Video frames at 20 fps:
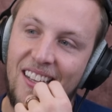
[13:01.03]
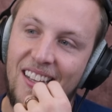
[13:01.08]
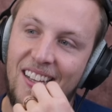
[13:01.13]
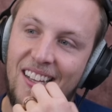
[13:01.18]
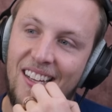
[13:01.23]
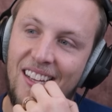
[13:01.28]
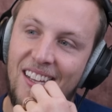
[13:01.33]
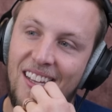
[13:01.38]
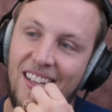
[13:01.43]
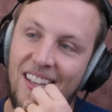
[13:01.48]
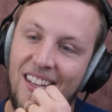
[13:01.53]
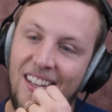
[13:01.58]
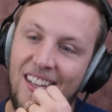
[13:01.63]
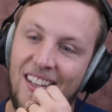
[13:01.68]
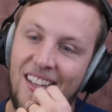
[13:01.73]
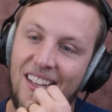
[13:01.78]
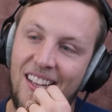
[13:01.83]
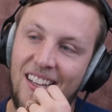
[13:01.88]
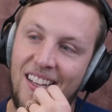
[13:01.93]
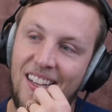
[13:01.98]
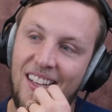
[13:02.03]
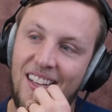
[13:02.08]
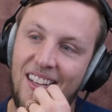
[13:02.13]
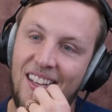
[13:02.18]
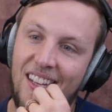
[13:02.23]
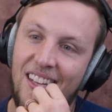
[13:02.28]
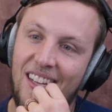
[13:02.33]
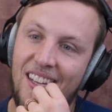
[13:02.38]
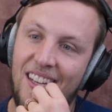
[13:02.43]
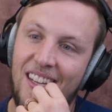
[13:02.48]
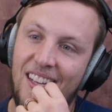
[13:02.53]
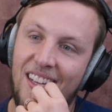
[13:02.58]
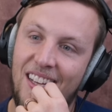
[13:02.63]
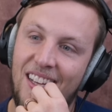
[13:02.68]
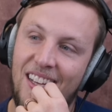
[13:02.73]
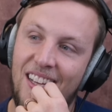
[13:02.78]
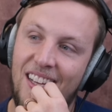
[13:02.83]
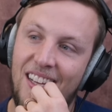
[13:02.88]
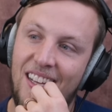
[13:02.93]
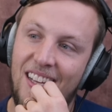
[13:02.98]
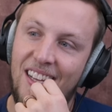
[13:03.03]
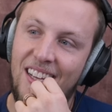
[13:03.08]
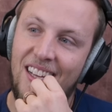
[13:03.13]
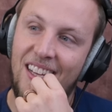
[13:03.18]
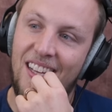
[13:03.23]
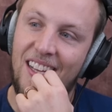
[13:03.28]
(silent)